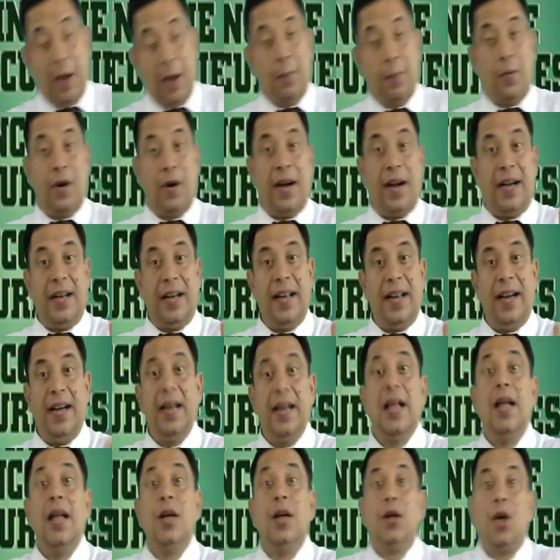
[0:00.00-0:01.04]
protecting
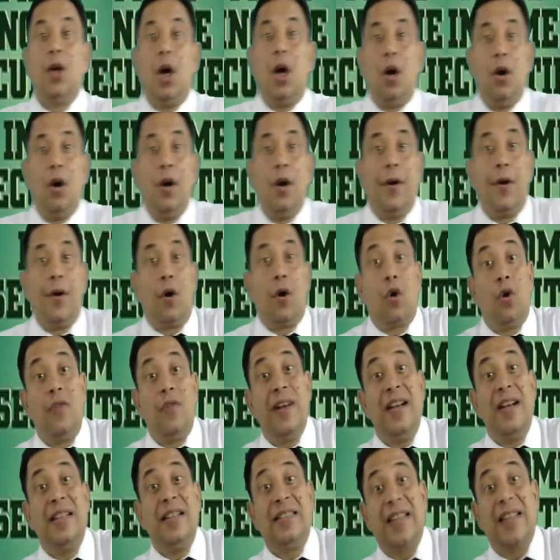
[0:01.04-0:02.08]
it. Now
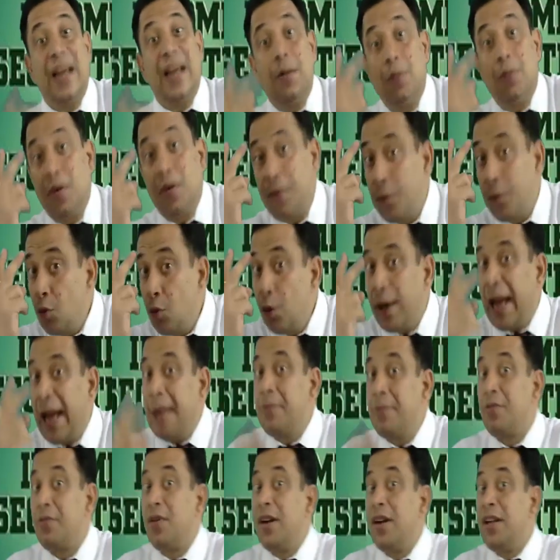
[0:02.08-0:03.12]
covenants can be of two
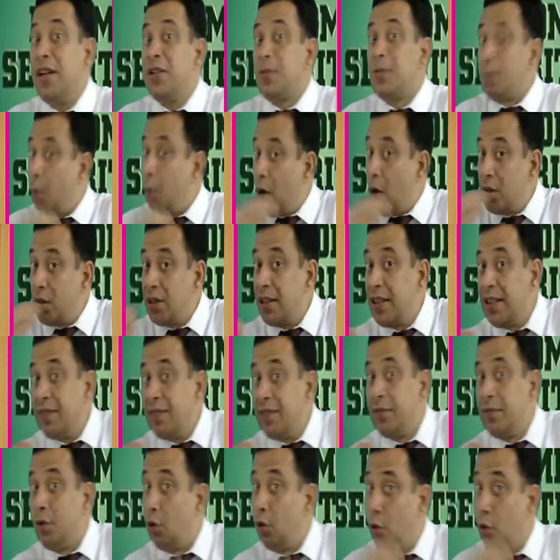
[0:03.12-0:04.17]
types. One is
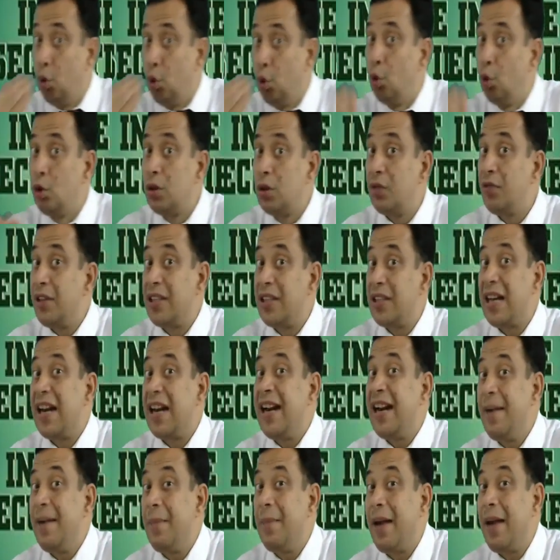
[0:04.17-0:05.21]
positive do's, which
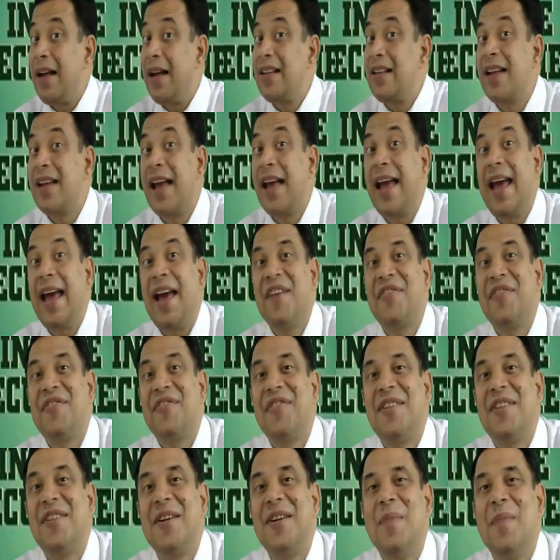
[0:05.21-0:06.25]
are named as
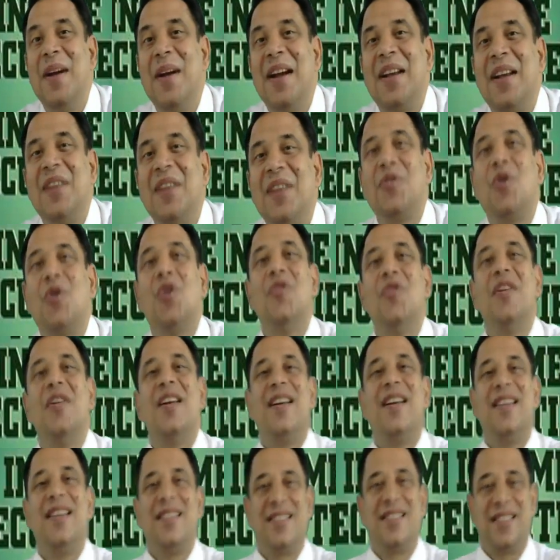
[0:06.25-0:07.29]
affirmative
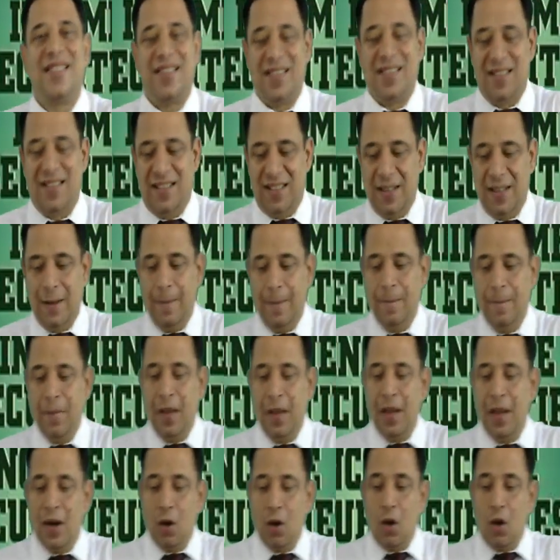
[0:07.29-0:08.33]
covenants.
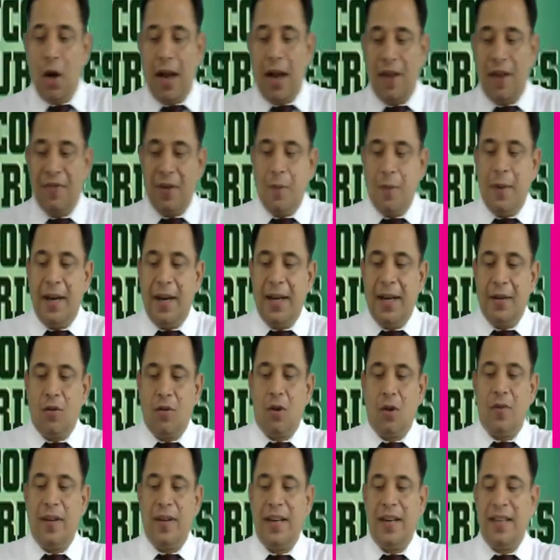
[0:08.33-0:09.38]
Affirmative
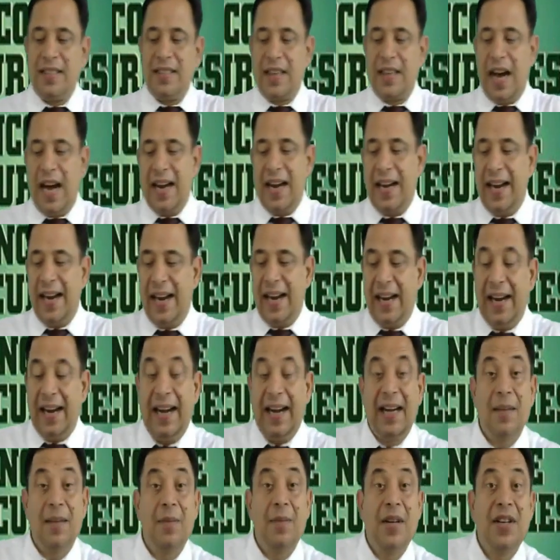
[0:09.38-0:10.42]
covenants are
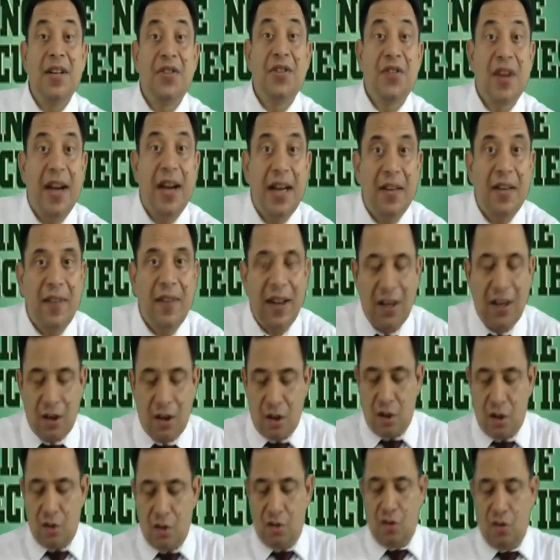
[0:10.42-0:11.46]
administrative
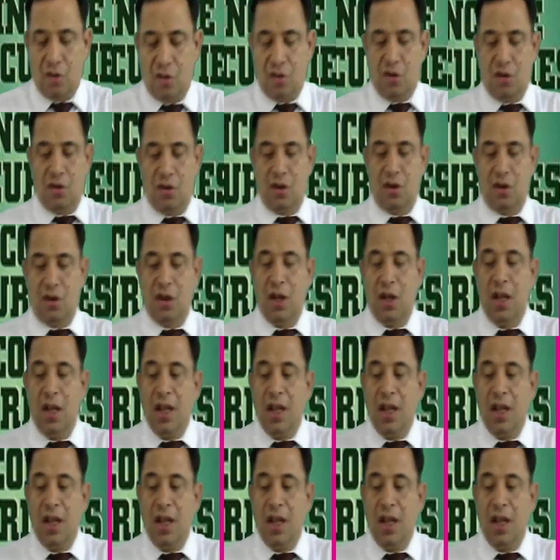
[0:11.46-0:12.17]
actions